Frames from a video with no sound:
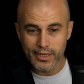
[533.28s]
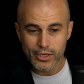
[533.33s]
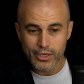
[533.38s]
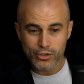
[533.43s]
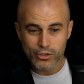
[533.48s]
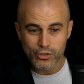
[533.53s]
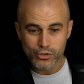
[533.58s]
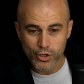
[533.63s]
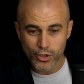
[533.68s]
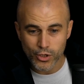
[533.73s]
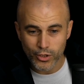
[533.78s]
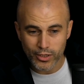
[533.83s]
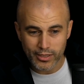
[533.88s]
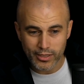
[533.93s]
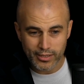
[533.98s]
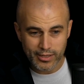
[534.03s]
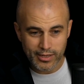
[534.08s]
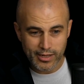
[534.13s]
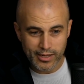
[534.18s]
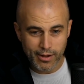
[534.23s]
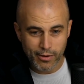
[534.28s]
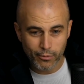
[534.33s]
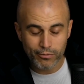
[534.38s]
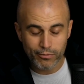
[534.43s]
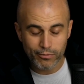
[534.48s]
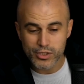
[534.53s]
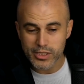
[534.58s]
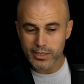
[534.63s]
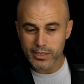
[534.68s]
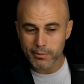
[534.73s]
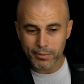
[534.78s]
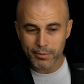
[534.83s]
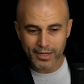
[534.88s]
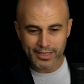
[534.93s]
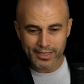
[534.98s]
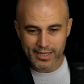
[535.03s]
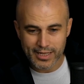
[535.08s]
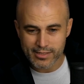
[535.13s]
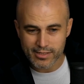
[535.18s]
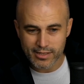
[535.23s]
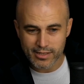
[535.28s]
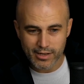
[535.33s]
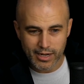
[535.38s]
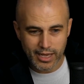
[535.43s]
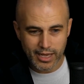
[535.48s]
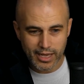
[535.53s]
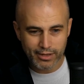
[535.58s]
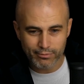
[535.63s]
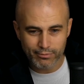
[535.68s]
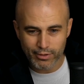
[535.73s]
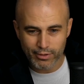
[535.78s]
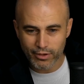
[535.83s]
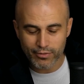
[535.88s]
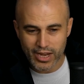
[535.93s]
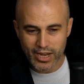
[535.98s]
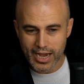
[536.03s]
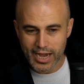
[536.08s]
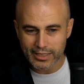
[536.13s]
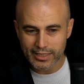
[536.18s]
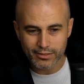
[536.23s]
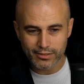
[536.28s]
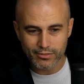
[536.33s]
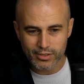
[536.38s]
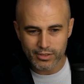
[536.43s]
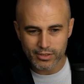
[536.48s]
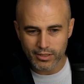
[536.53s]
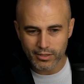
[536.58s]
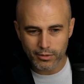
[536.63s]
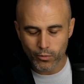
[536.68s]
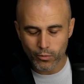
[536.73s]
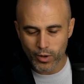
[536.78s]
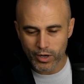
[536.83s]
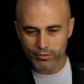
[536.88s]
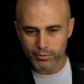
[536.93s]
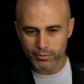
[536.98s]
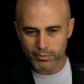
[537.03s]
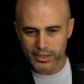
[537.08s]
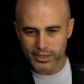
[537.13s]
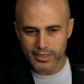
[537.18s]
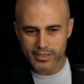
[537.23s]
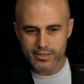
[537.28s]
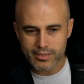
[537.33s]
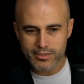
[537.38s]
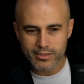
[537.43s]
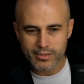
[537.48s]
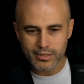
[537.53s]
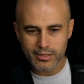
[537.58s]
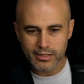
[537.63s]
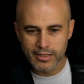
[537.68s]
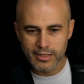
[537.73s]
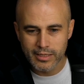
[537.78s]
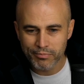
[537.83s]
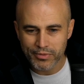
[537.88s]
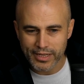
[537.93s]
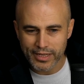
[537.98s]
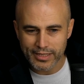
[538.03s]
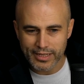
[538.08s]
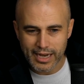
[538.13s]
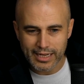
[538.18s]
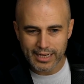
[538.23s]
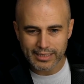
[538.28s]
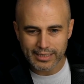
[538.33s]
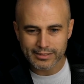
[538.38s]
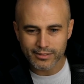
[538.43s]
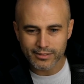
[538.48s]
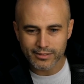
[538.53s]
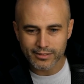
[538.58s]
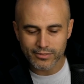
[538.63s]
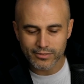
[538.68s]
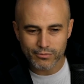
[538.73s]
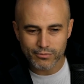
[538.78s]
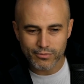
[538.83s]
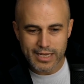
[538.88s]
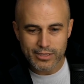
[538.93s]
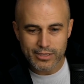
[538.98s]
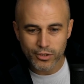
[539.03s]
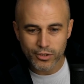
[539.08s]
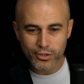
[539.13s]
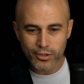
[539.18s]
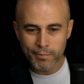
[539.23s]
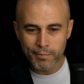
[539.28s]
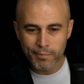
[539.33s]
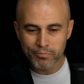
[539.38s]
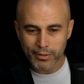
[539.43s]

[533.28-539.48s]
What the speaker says: So we've seen Panakes like very very active. They're one of the biggest and active investor.